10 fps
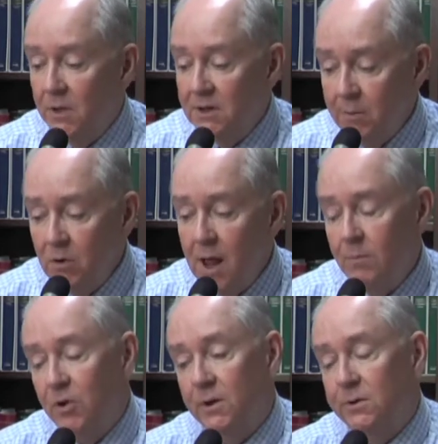
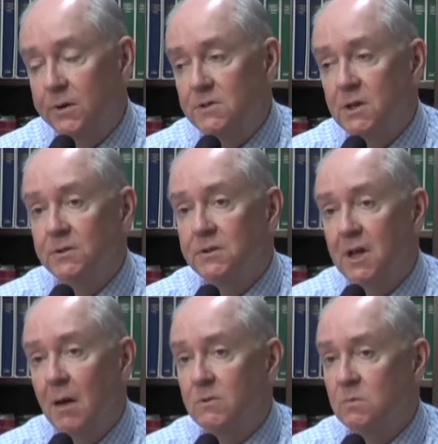Democratic political consultant
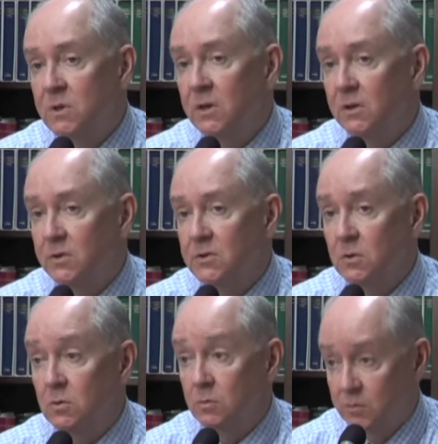Thomas Mills,
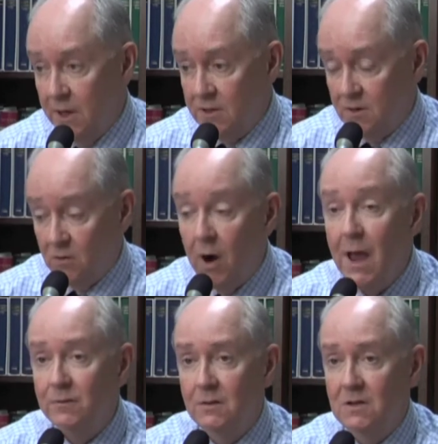who has
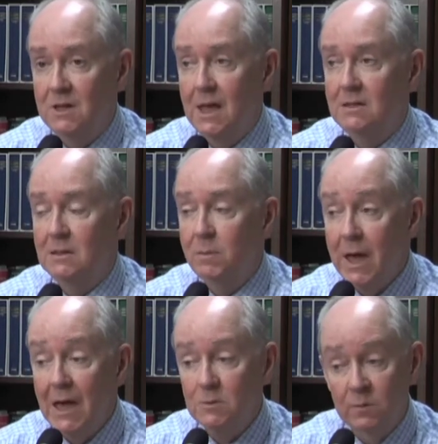crafted these ads in the
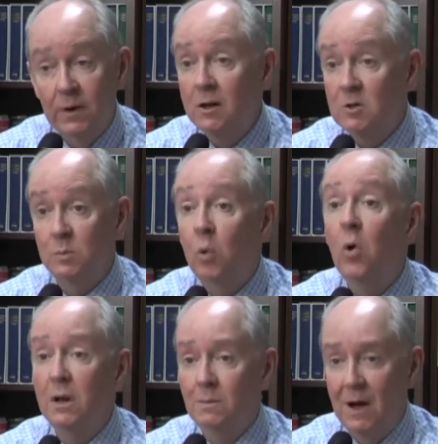past, was very
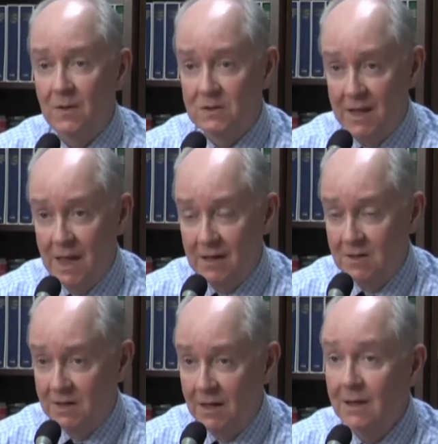disappointed by this ad, he
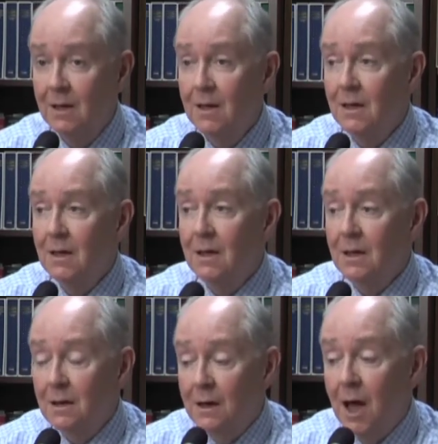said.
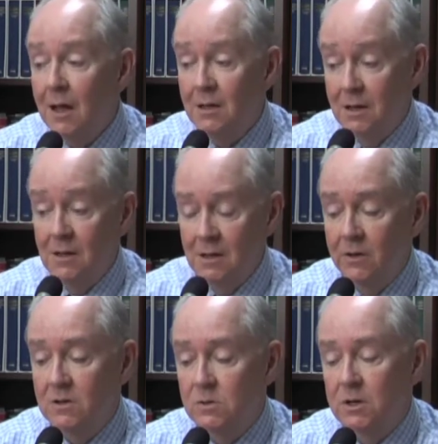
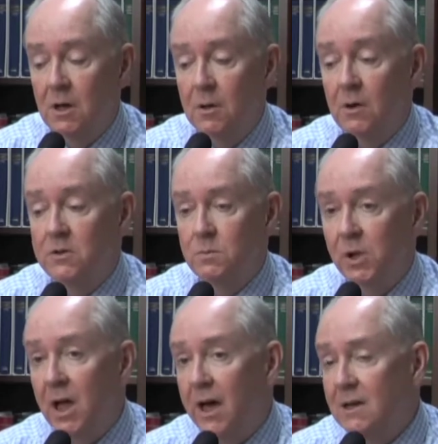On his
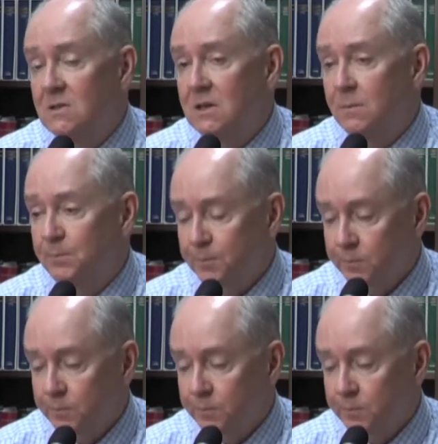blog, he said,